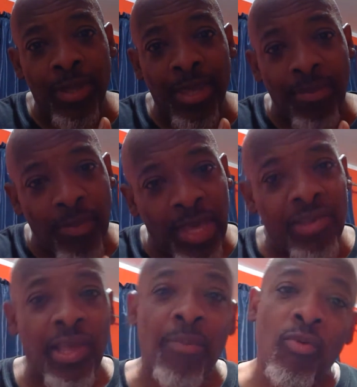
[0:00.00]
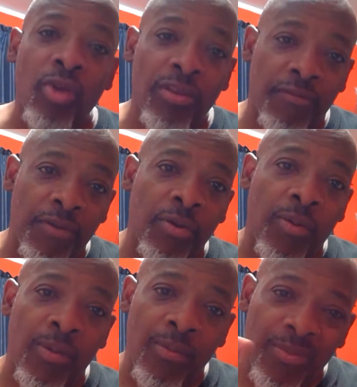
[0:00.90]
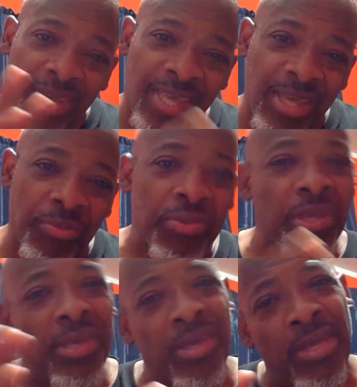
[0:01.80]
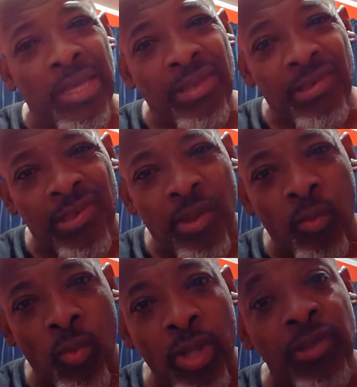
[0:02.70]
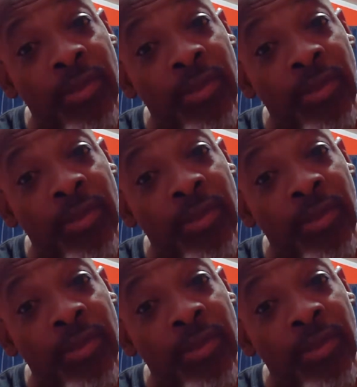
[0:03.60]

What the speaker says: It makes immigrants feel guilty somewhat.